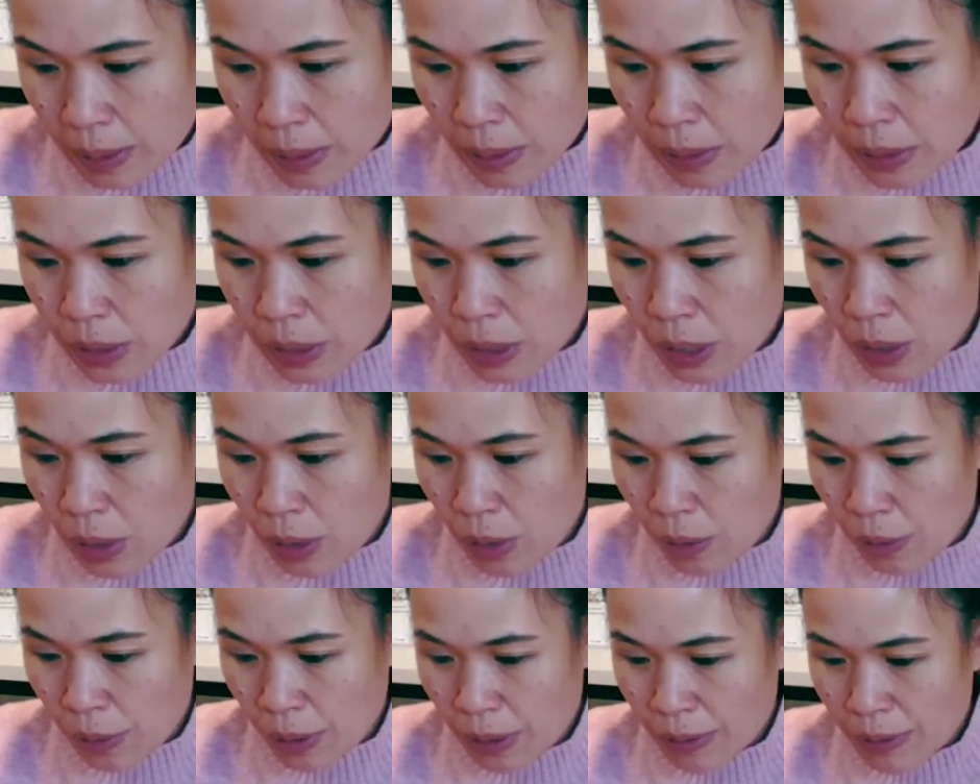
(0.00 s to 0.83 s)

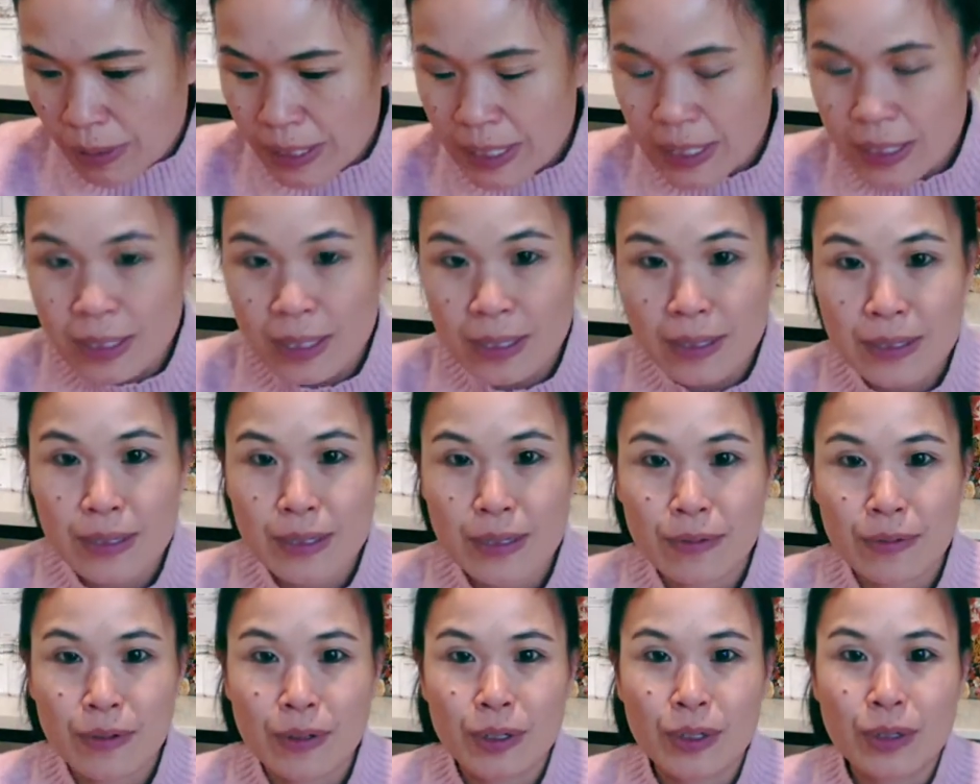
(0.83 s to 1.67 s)
So iridescent
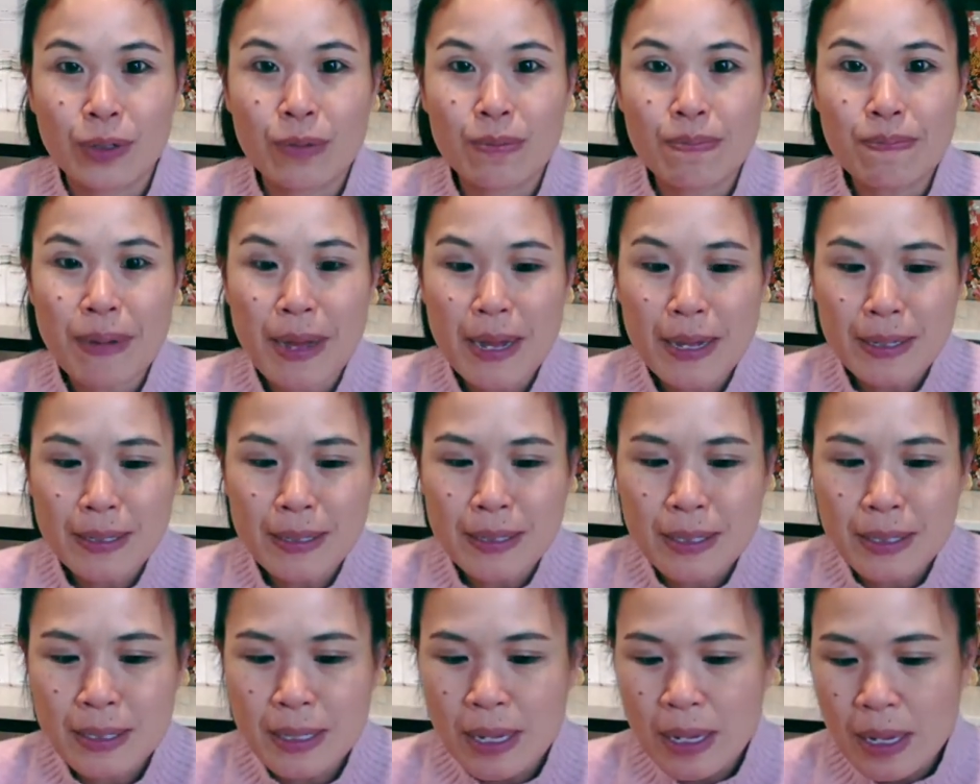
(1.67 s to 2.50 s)
silver hued
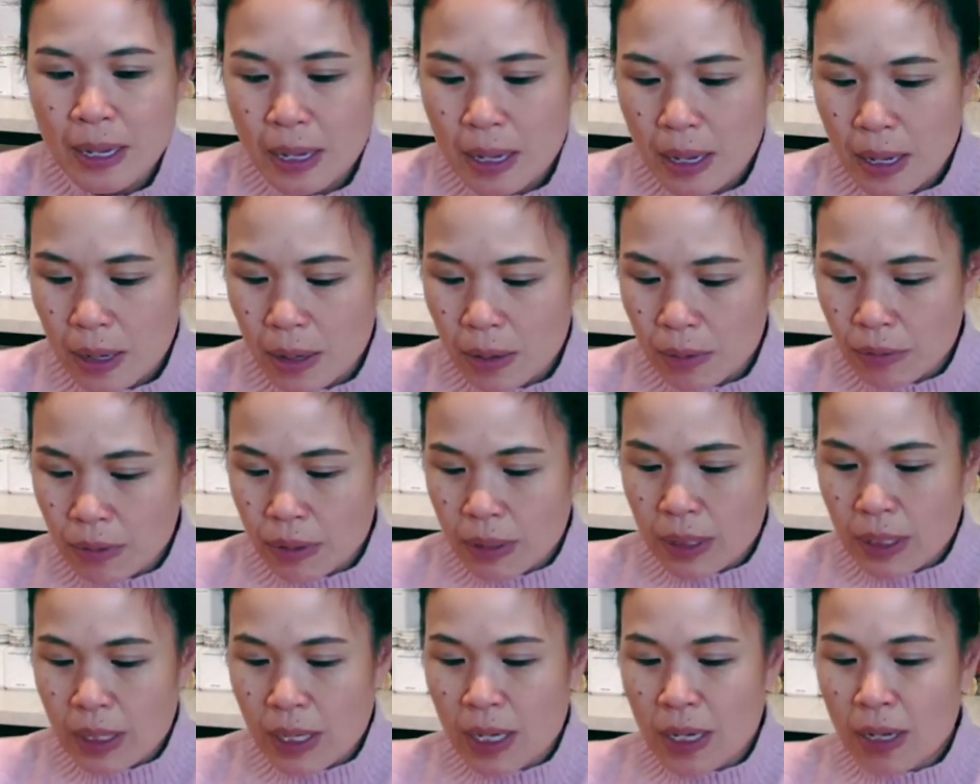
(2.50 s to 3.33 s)
buds
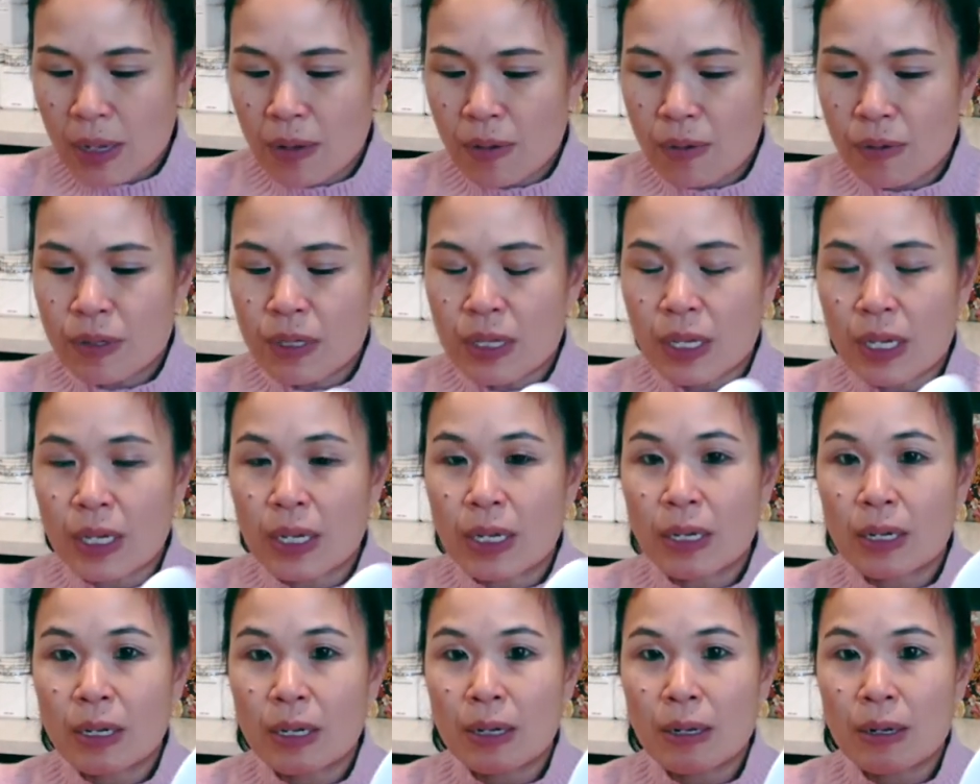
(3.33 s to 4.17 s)
with leaves,
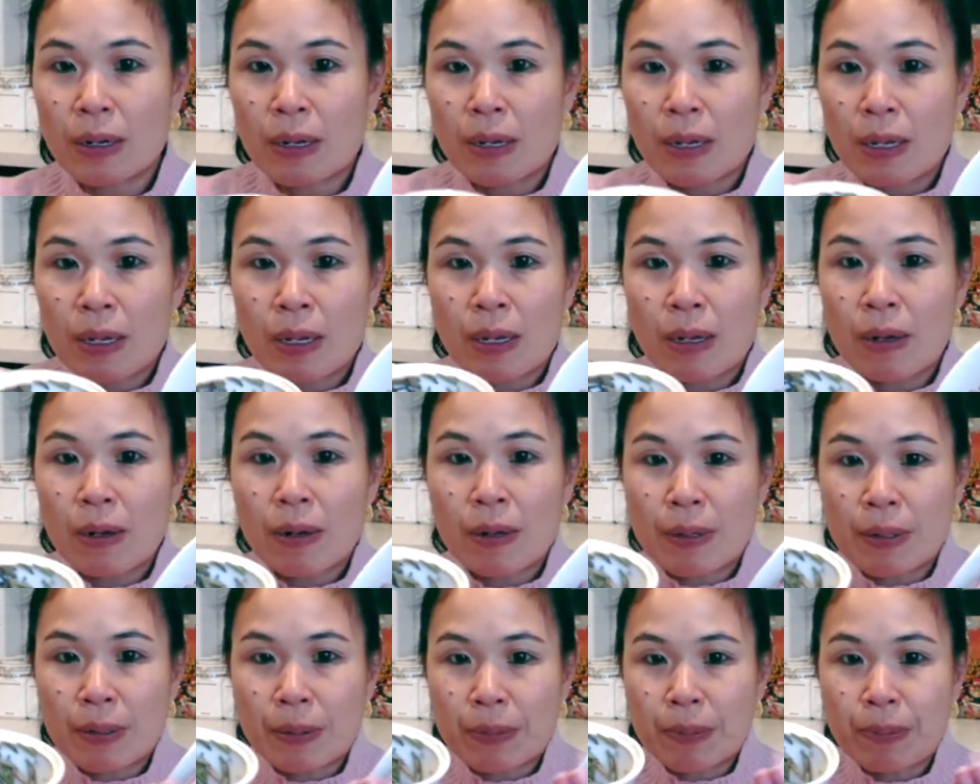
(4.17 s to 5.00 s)
and
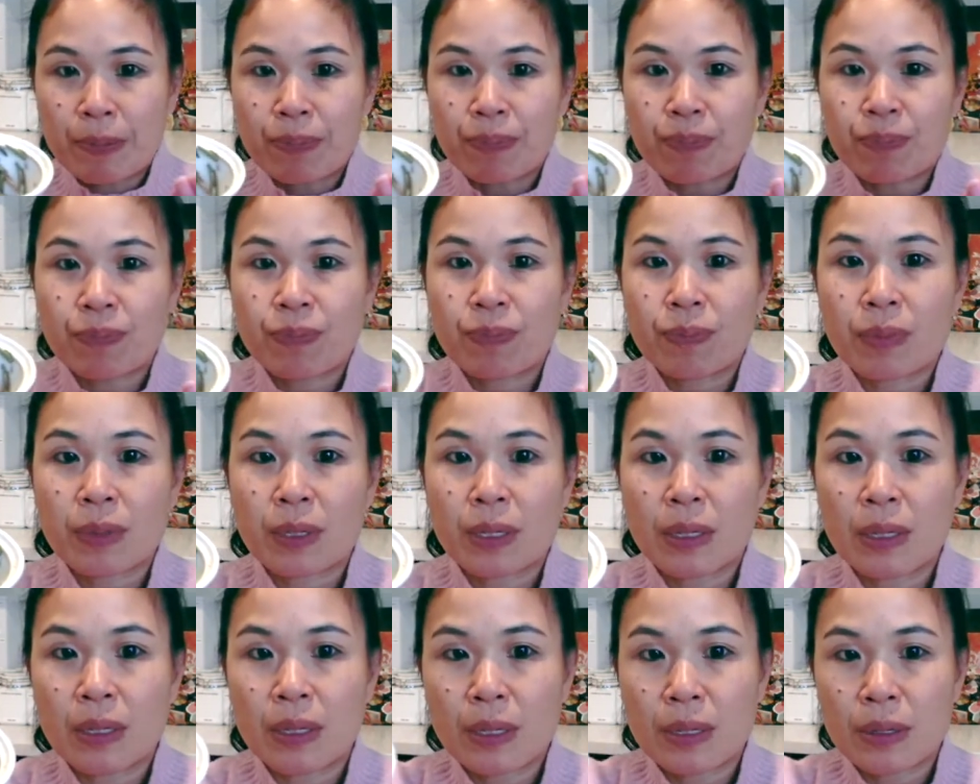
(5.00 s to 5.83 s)

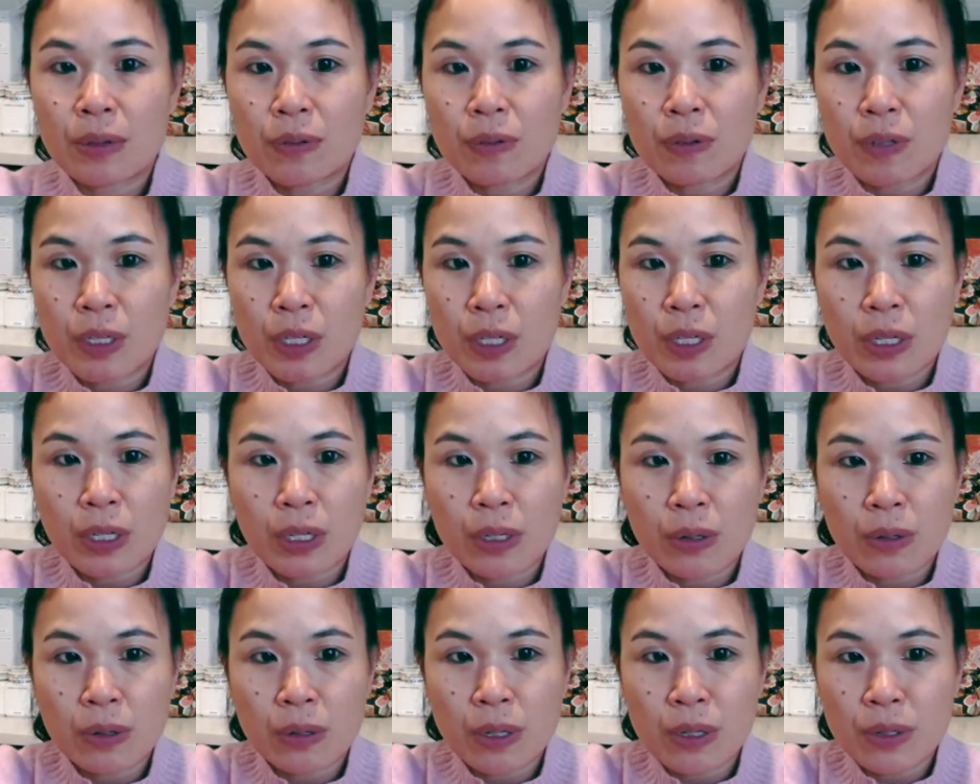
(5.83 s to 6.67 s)
if you go
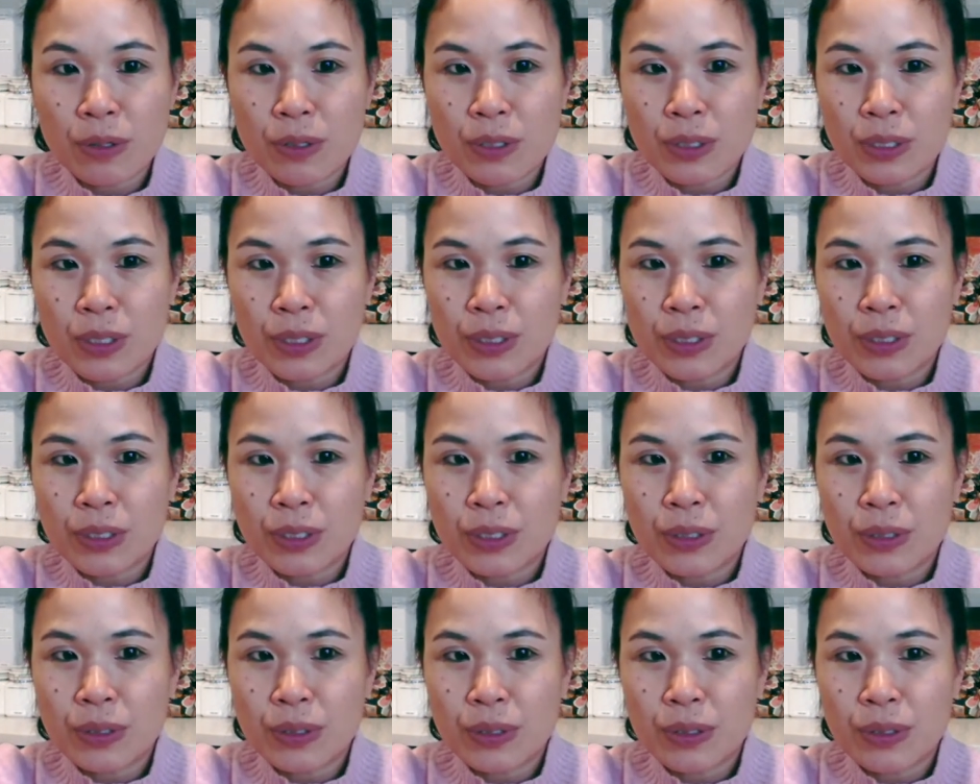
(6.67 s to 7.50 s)
closer to,
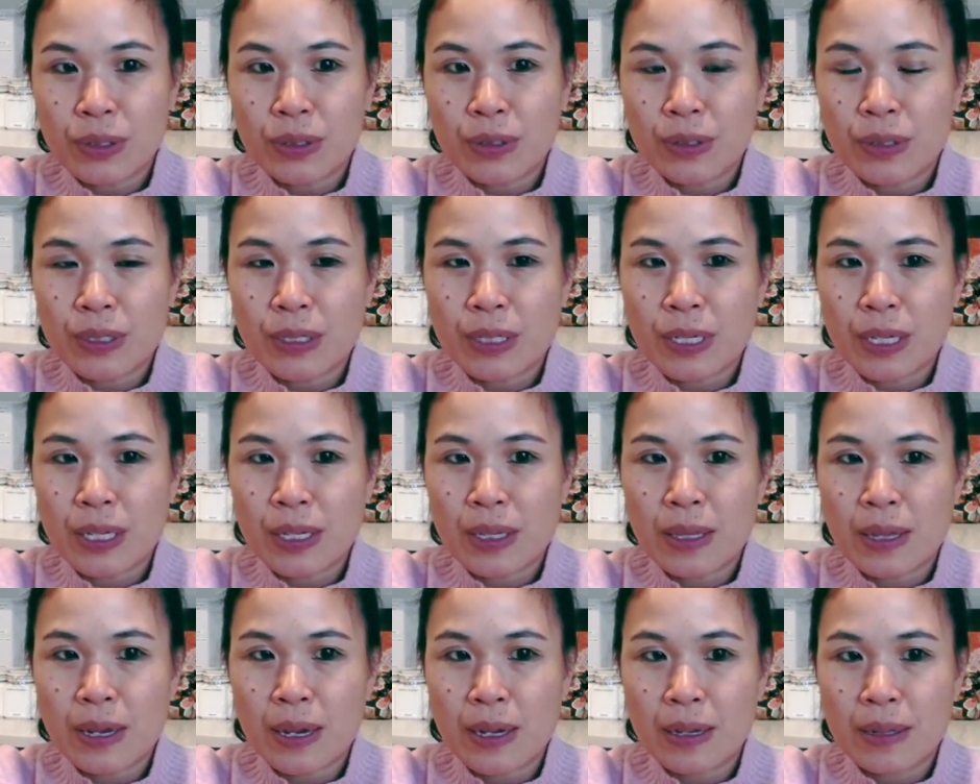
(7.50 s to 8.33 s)
you'll see
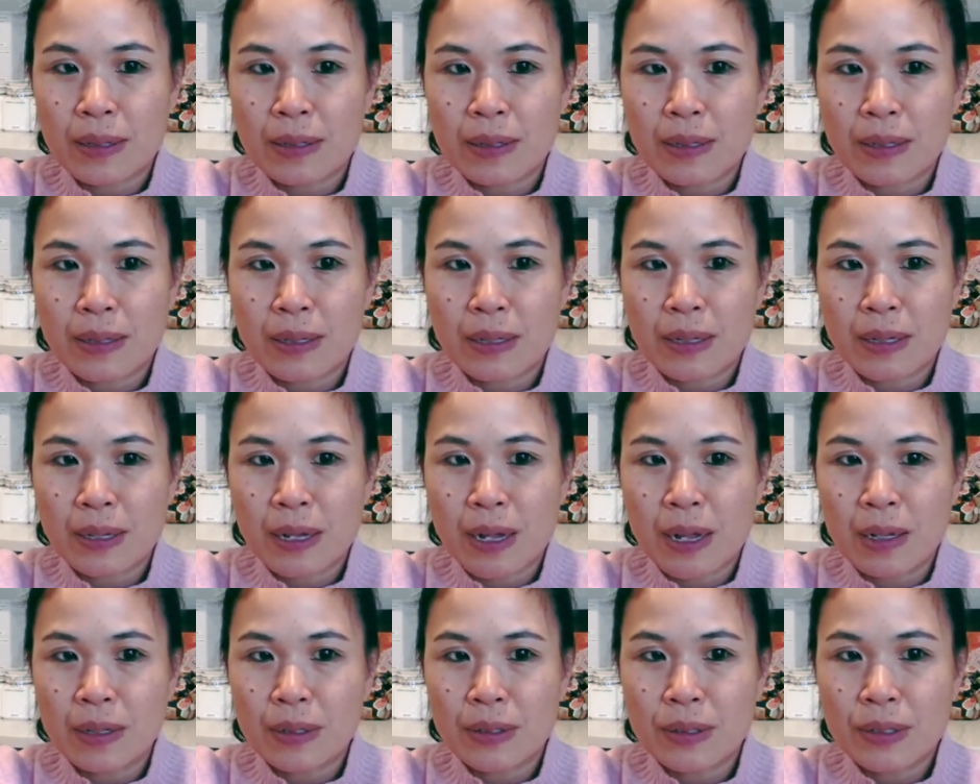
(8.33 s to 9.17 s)
that the
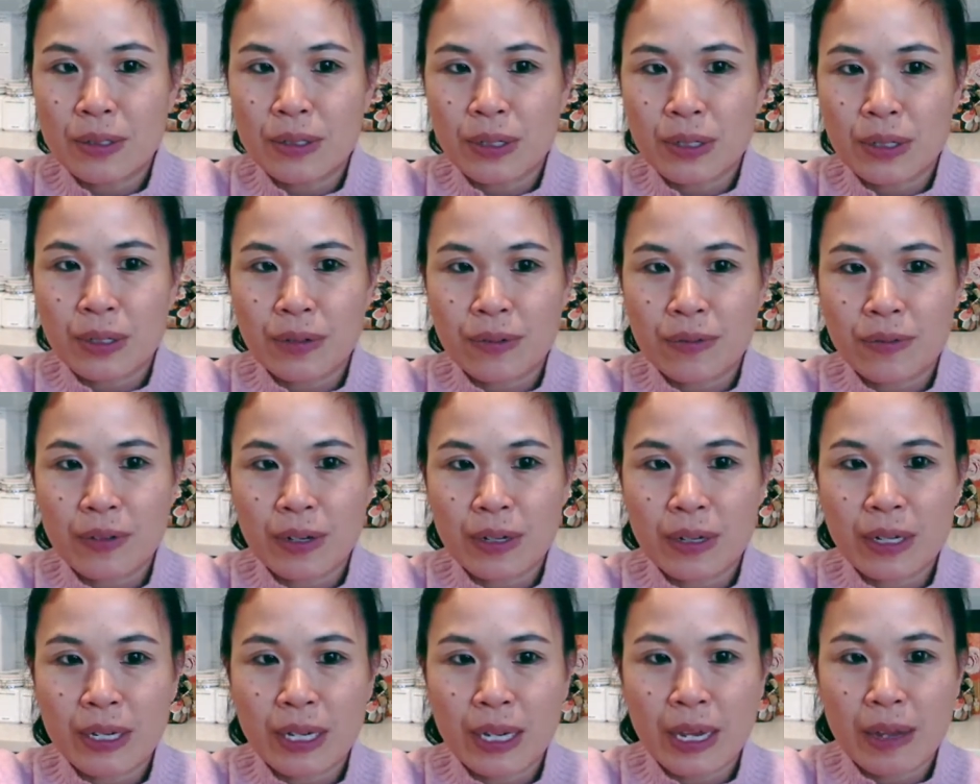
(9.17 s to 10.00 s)
colors are
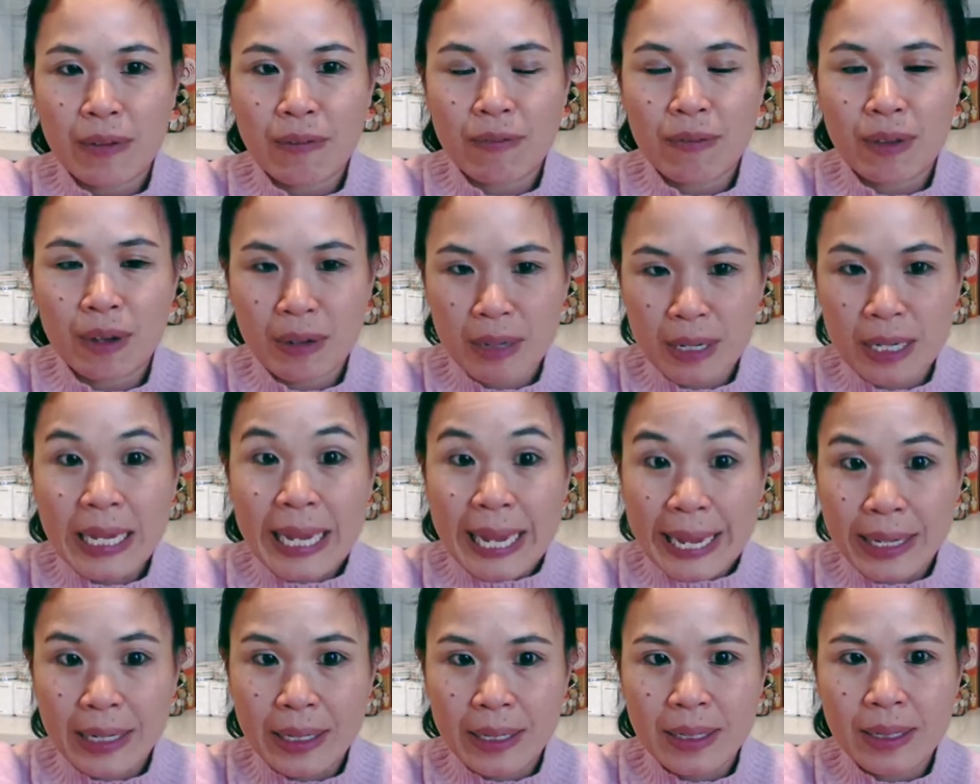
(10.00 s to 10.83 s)
very
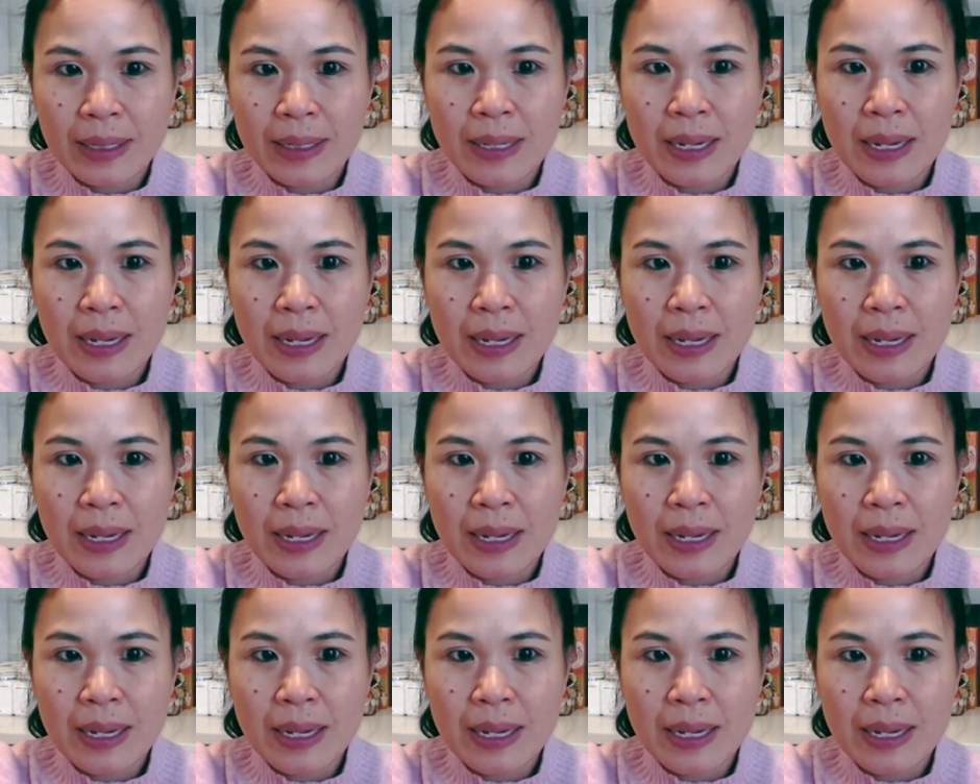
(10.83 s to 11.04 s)
variegated